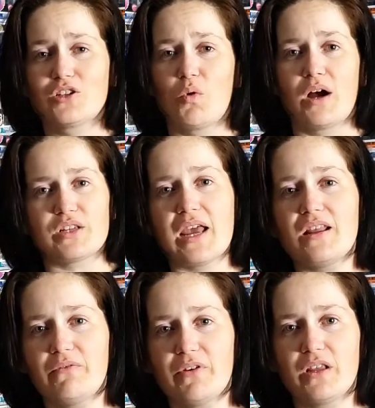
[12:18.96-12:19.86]
to watch
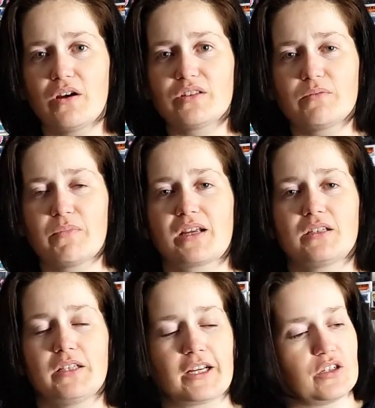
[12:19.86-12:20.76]
any videos in my
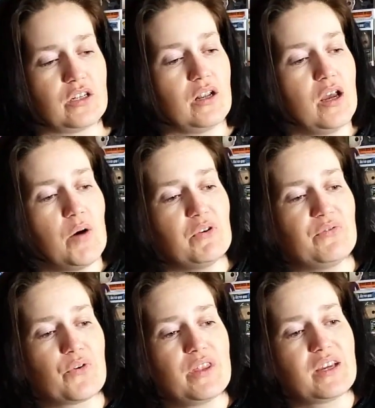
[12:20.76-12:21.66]
collection
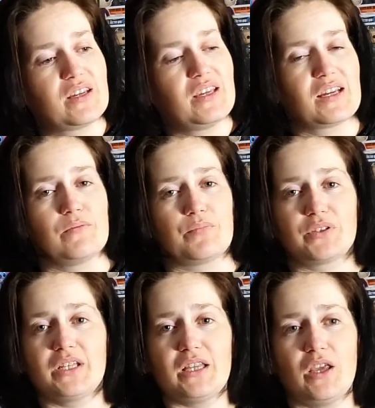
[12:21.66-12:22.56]
before they get
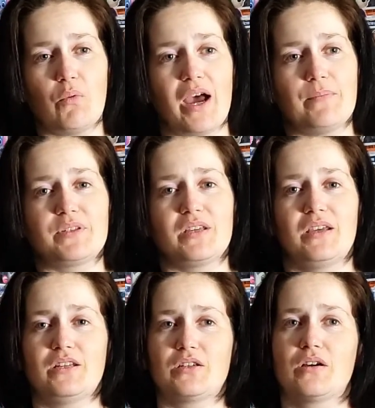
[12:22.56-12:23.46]
completely wiped
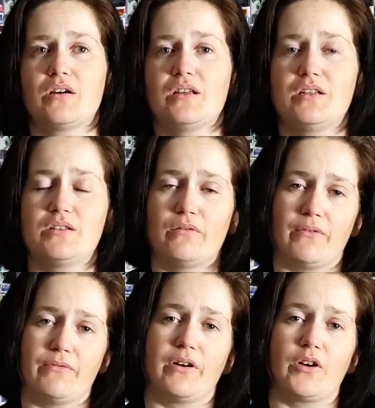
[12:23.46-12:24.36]
and turn into
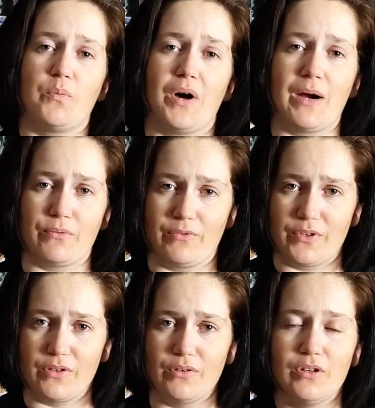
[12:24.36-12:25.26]
a Funko Pop
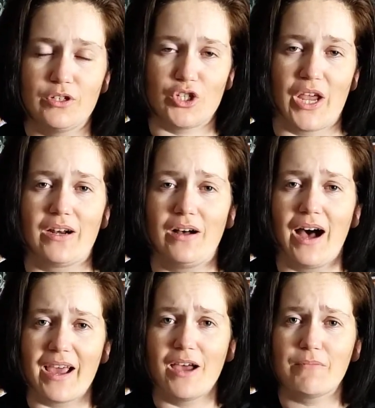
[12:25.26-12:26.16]
review channel.
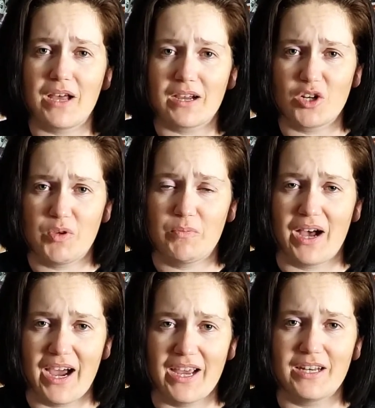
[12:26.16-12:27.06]
I am not going to be
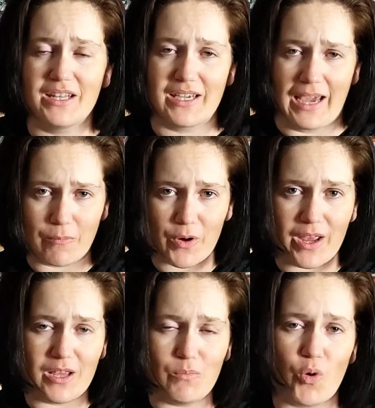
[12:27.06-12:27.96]
behind the camera
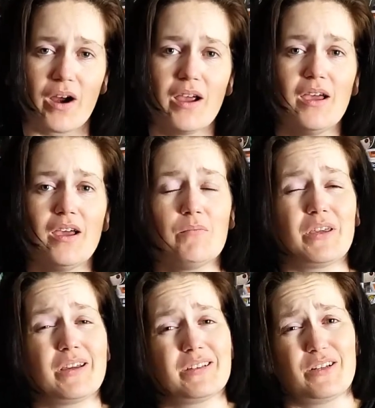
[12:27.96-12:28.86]
anymore
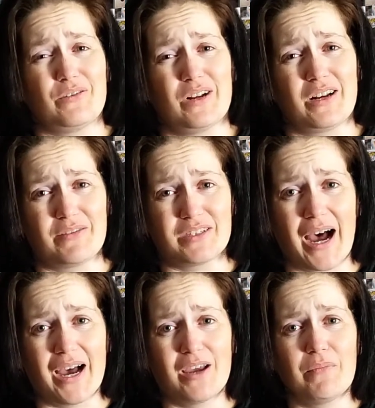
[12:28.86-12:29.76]
because I do not have
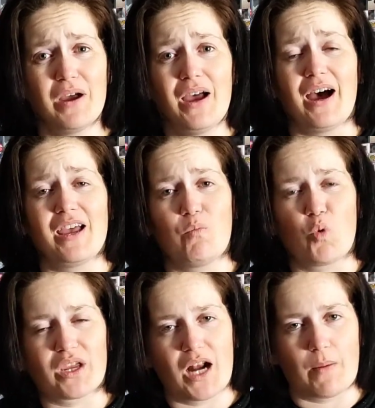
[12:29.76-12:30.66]
time. I am
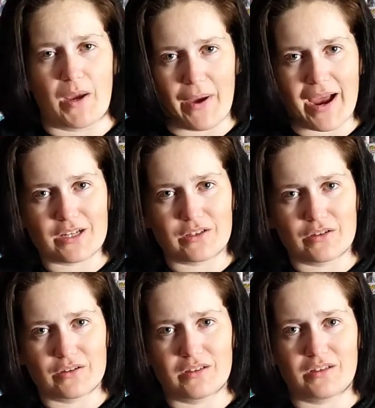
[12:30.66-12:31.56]
working on my
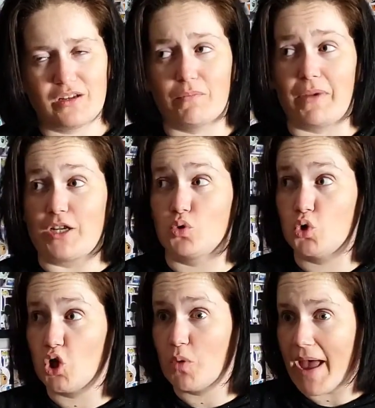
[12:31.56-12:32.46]
masters this year, my
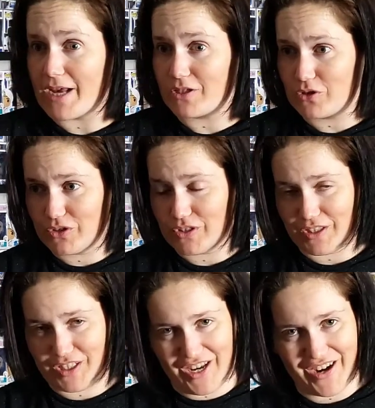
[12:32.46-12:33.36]
dual masters
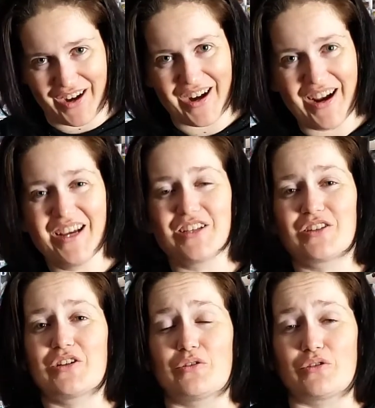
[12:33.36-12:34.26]
this year.
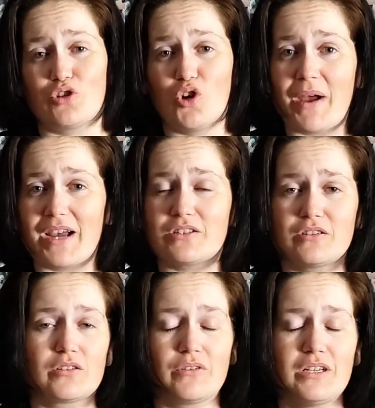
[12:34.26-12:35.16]
So 2
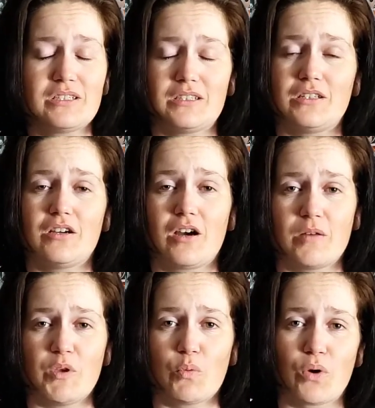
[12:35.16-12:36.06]
master's degrees this year are
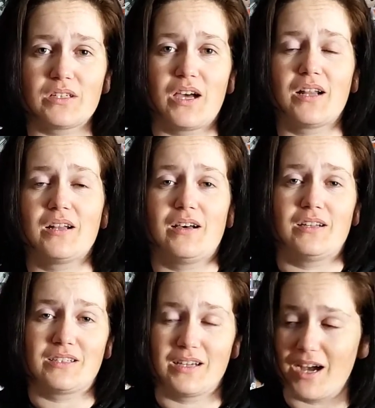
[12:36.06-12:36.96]
going to be worked on
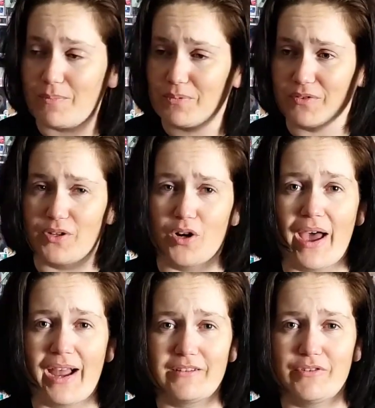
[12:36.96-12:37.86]
top of, you know,
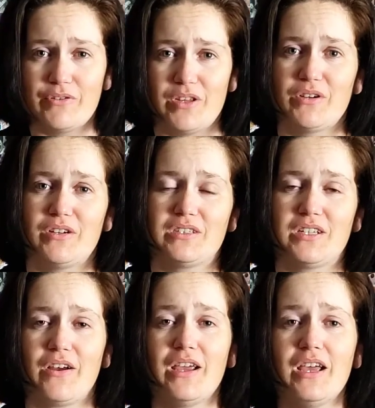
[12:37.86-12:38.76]
active duty
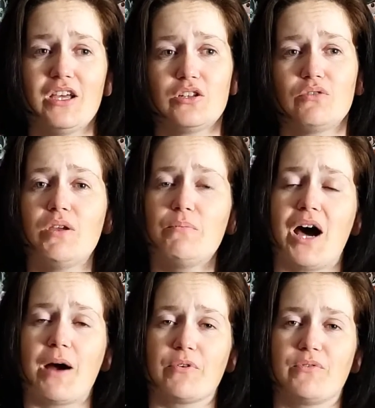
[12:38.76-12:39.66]
military. Doing
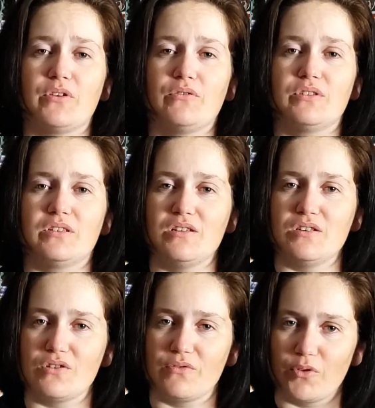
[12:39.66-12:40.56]
pop reviews is
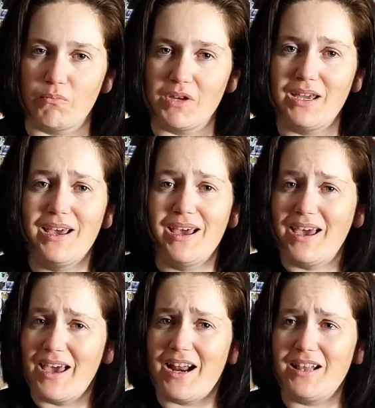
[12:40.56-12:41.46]
easier for me.
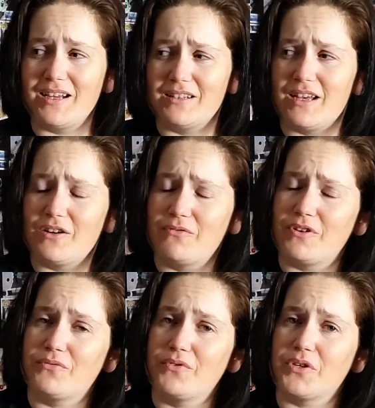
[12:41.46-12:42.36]
And I think a lot of
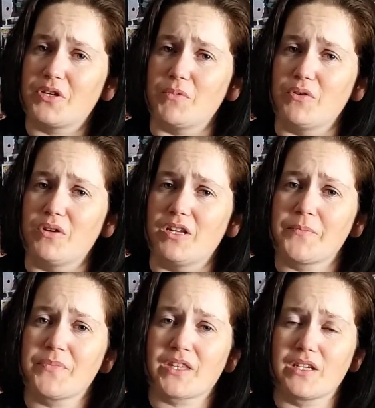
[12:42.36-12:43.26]
fun for the community.
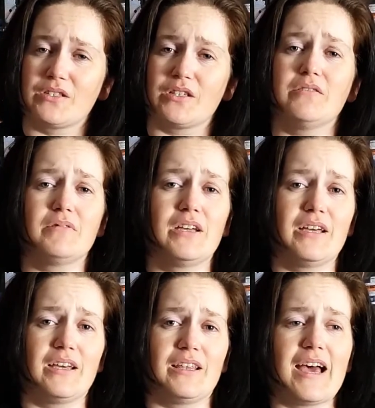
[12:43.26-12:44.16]
So,
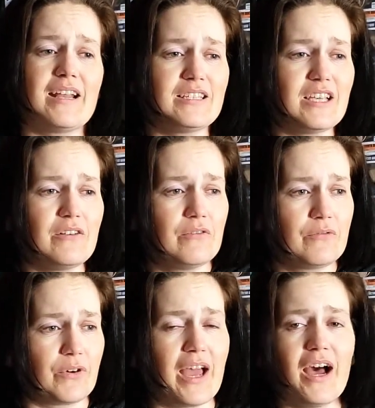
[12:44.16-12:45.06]
that is it
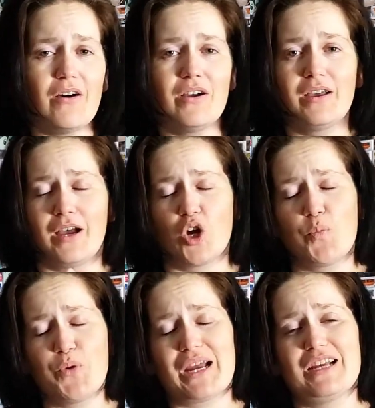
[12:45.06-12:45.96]
for now. I
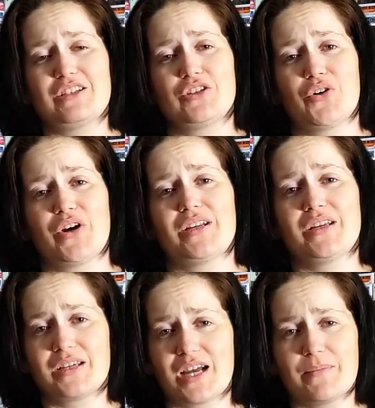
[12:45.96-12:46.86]
hope you guys enjoyed.
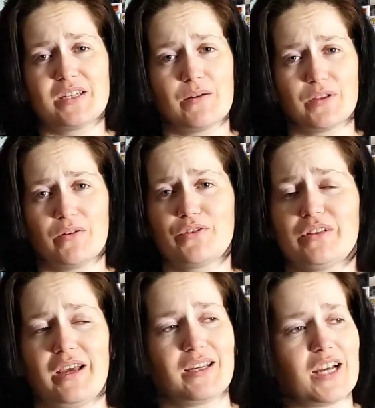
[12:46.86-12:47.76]
Comment down below what you
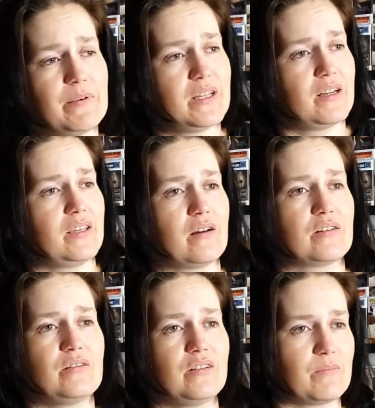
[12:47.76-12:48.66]
like. Comment down a
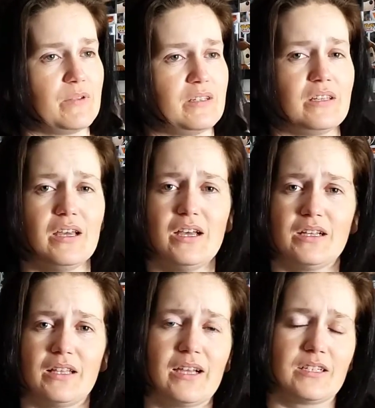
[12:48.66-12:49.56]
character you'd like me to see.
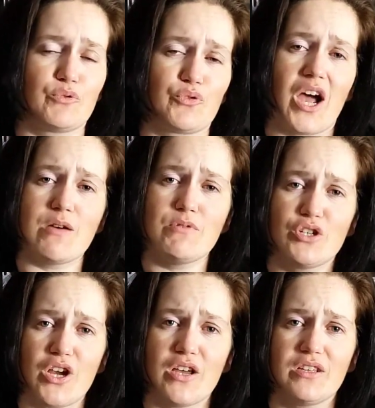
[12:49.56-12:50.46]
Like, subscribe,
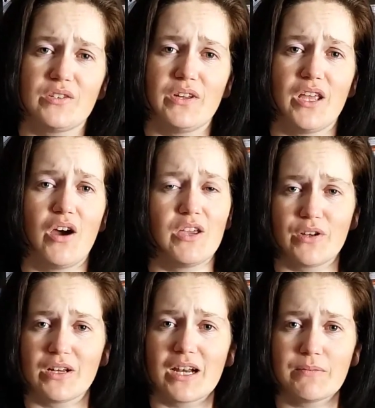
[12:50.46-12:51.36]
share this video. If
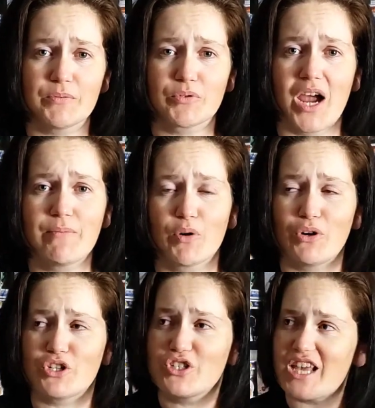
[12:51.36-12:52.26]
you're not a subscriber,
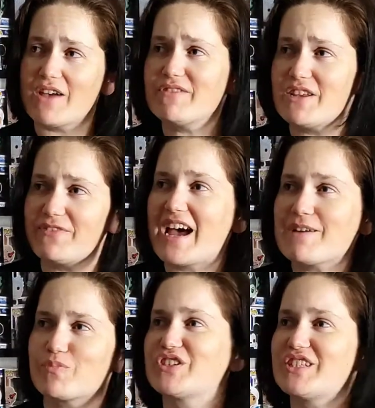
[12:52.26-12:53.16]
which
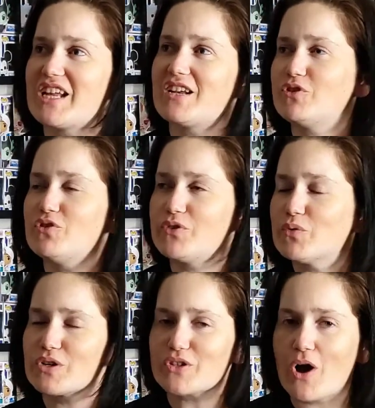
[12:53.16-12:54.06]
75% of you
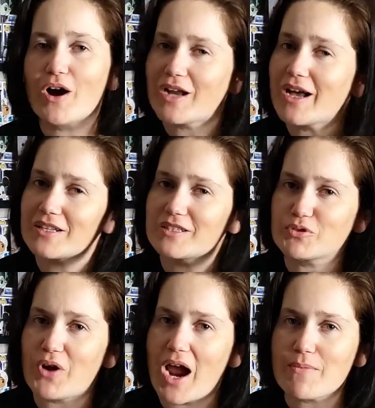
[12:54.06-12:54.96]
viewers are not a
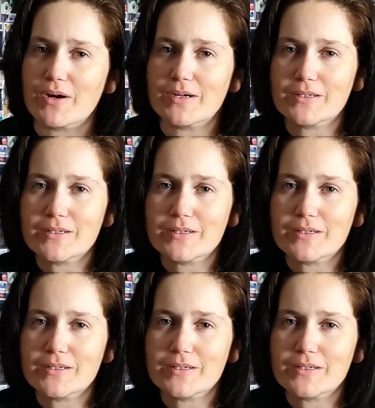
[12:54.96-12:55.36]
subscriber,